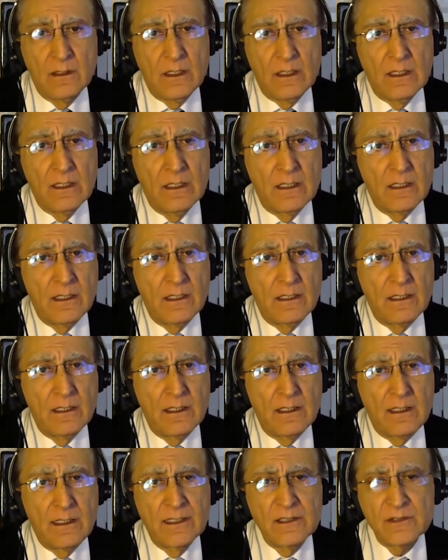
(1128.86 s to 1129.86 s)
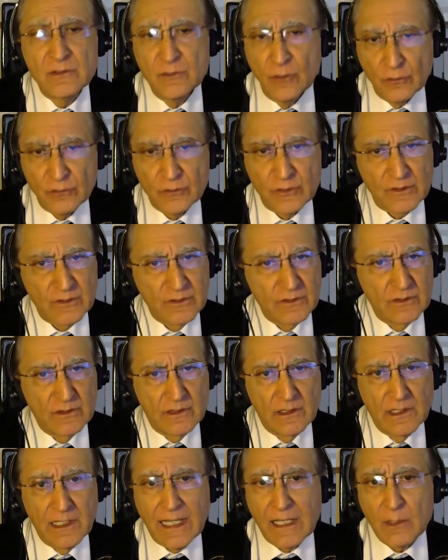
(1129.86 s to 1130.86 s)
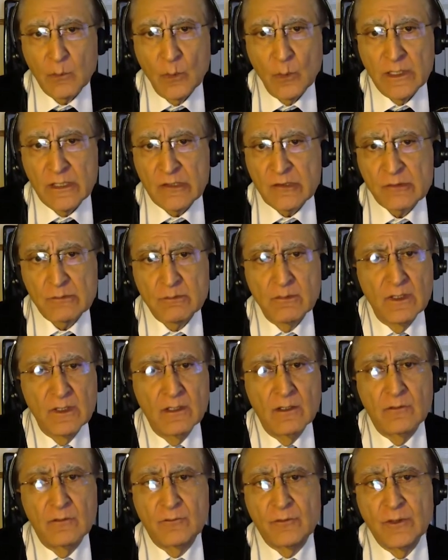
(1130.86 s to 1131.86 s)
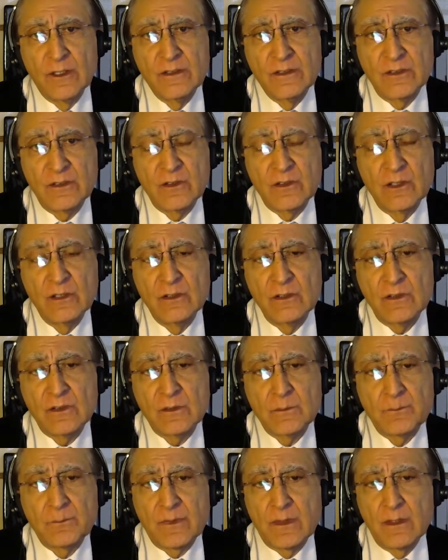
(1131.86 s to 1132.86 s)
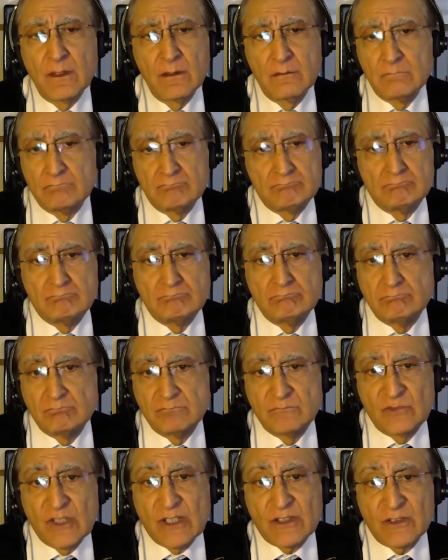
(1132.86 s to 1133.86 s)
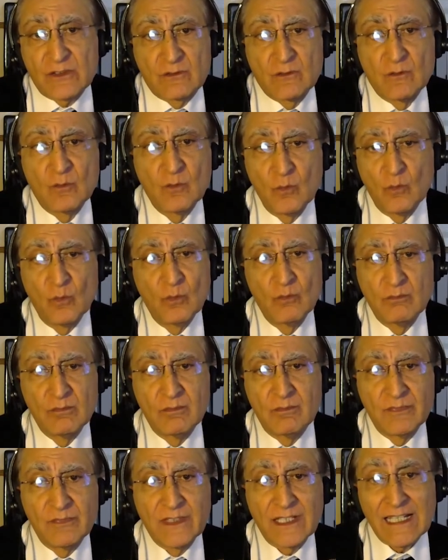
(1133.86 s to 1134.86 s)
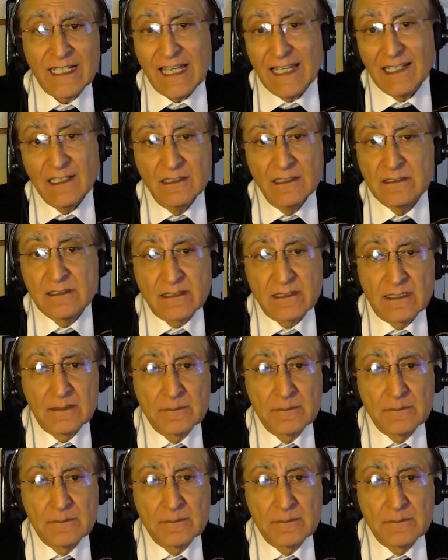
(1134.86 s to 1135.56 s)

And it's not just language. For instance, just the calendar.